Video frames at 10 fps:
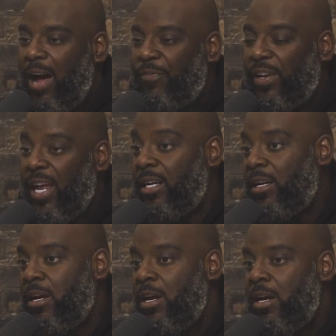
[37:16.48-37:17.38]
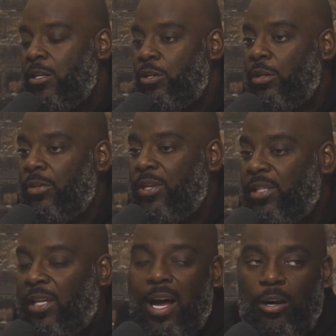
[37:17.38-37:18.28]
I feel like, you know, there's
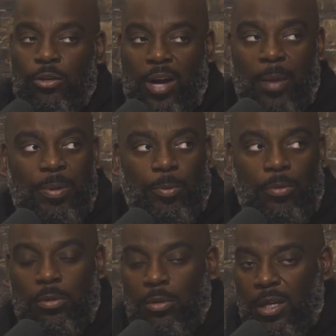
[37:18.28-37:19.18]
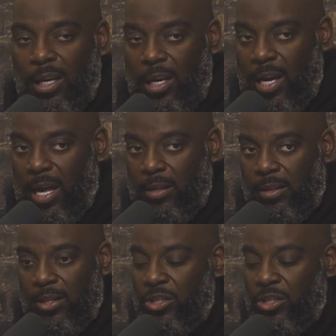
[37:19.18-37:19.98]
a cloud. You got people like this